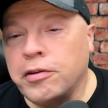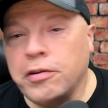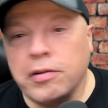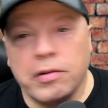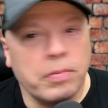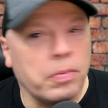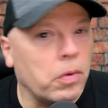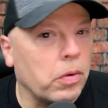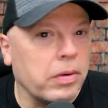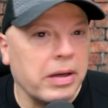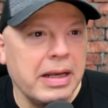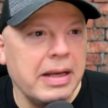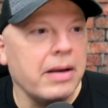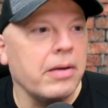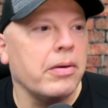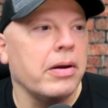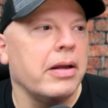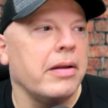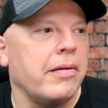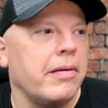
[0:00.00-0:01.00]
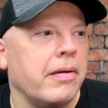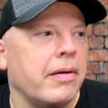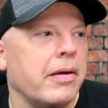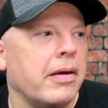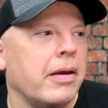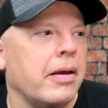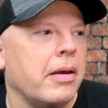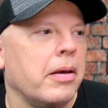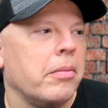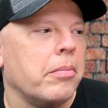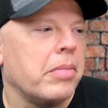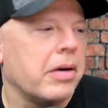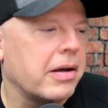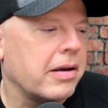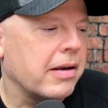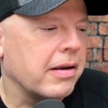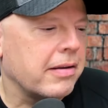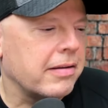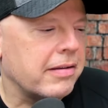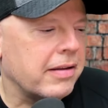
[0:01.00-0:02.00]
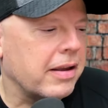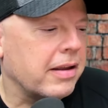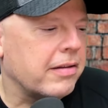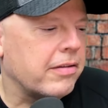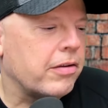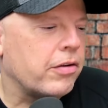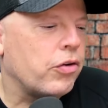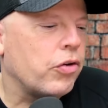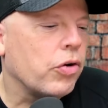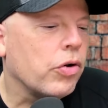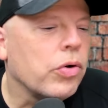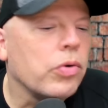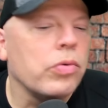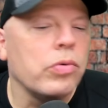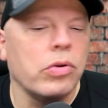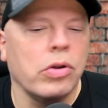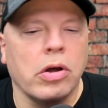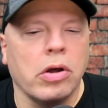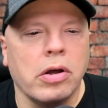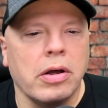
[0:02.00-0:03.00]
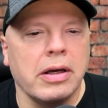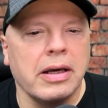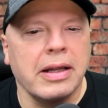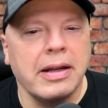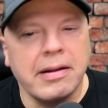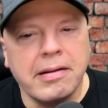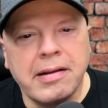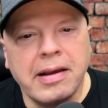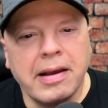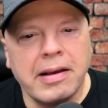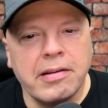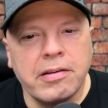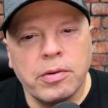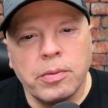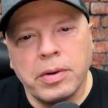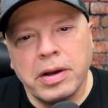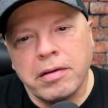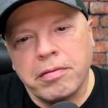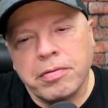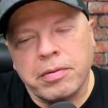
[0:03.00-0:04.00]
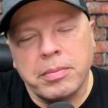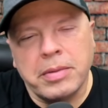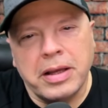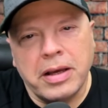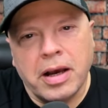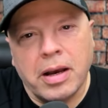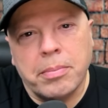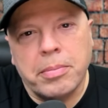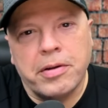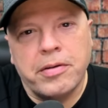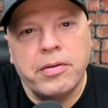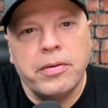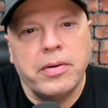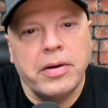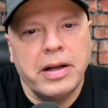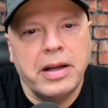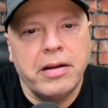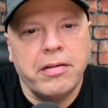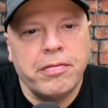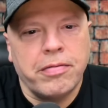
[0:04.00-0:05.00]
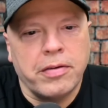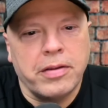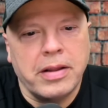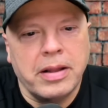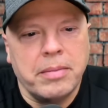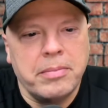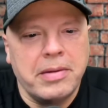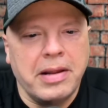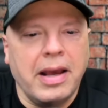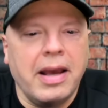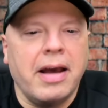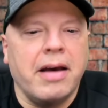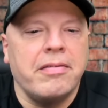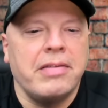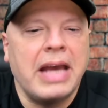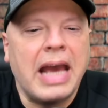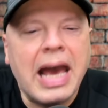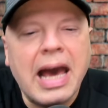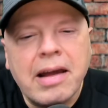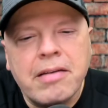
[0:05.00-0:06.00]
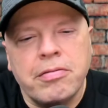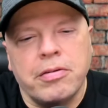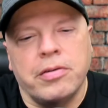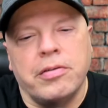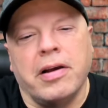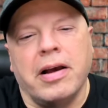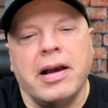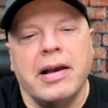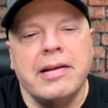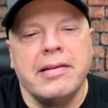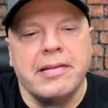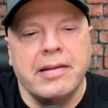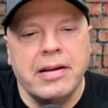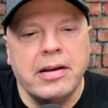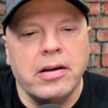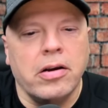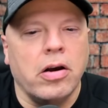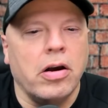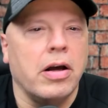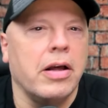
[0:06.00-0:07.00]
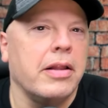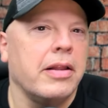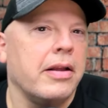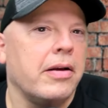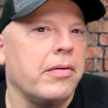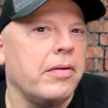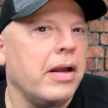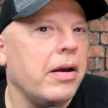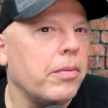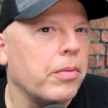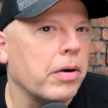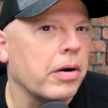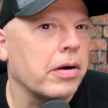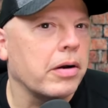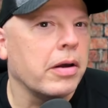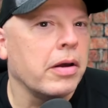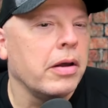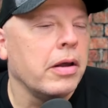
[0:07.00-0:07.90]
You just won't hear it because it's too long and it takes away from the opportunity for them to have advertising on their network.